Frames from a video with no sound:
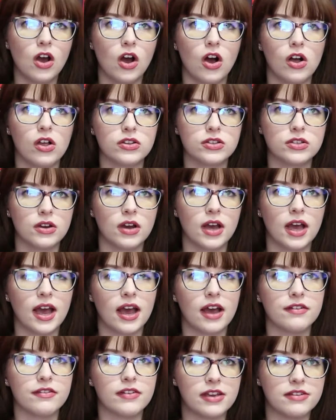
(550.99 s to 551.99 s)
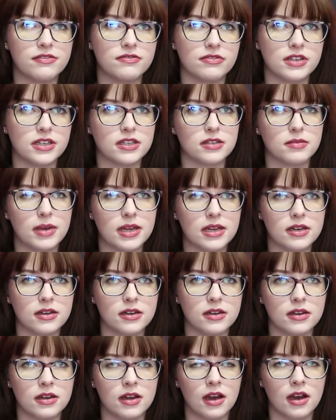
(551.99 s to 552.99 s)
Also have a fleece mitten
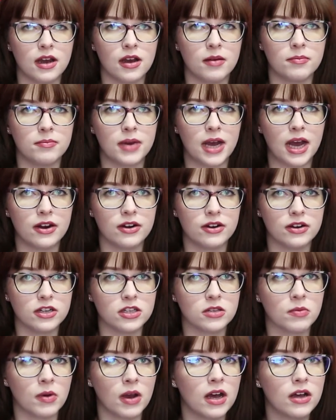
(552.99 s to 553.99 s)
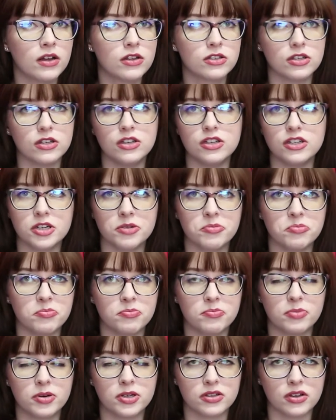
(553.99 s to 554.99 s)
pattern as well, so you can
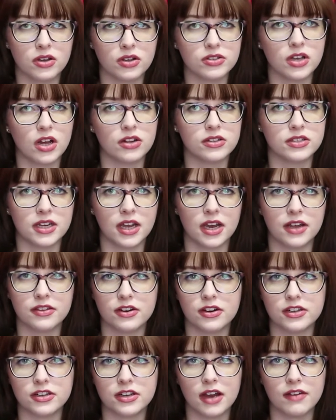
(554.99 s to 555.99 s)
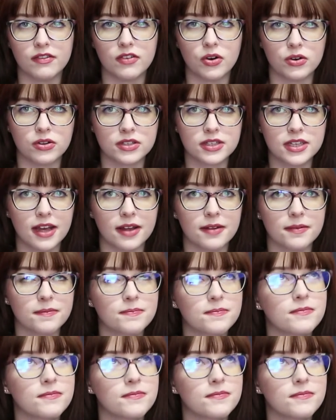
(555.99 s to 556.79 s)
put those all together and you have a whole set.